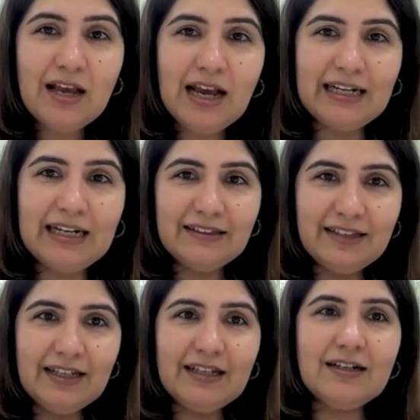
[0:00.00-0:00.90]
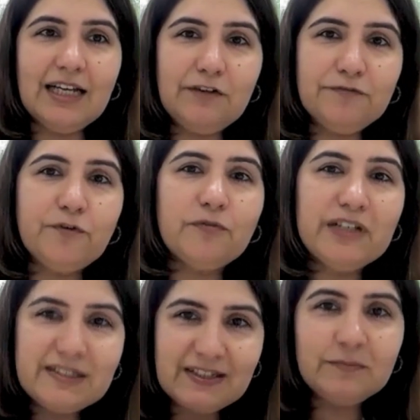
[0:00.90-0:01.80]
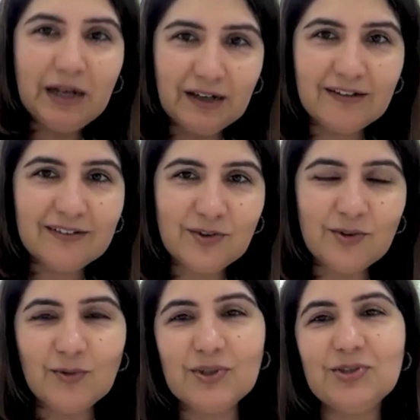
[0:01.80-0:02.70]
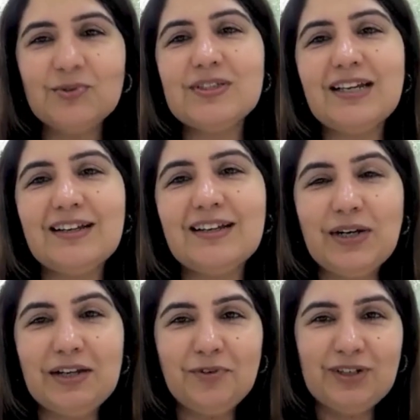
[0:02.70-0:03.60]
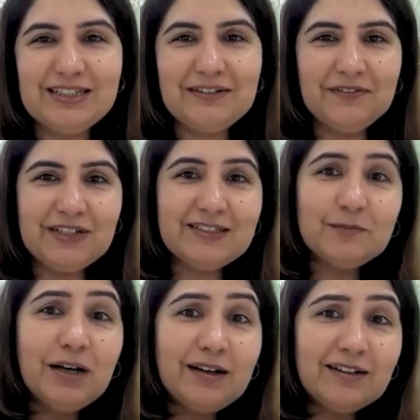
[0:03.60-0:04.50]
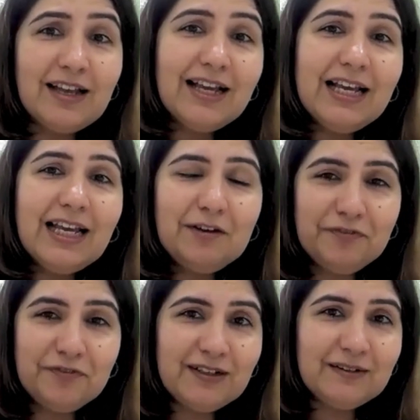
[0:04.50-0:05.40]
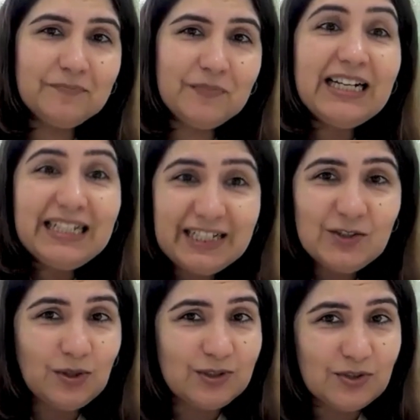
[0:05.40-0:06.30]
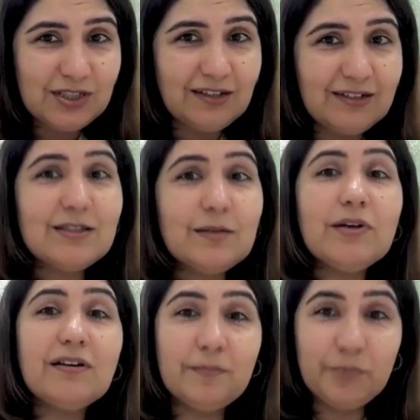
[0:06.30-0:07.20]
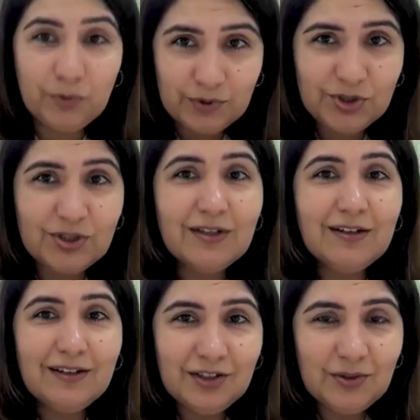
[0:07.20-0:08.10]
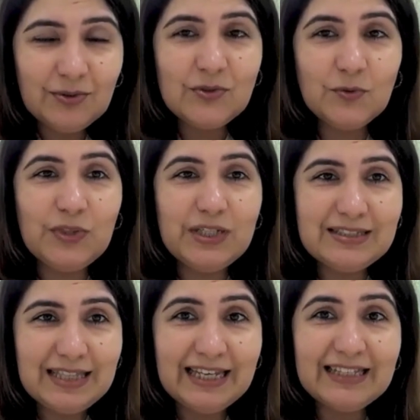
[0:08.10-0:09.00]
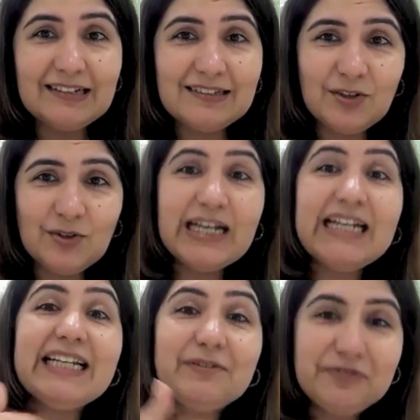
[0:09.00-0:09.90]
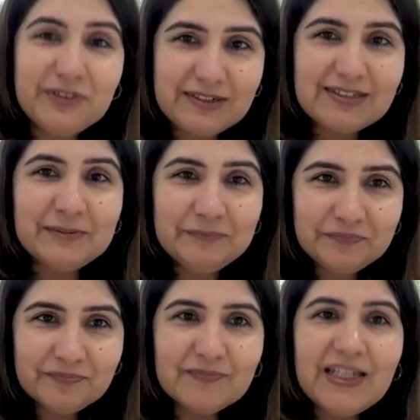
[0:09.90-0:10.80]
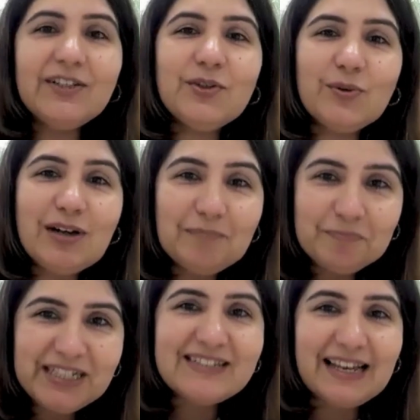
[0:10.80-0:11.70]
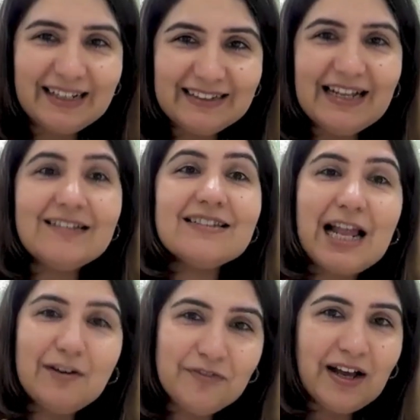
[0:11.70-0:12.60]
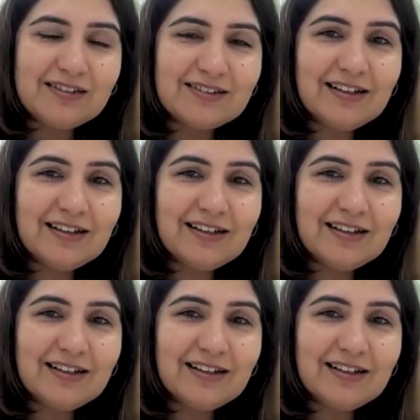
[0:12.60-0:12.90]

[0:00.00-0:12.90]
And I think if for Viksit Bharat, what you say, 2047 Viksit Bharat, if Indians also take a similar approach, so we think that, India first, then, company second, and self last.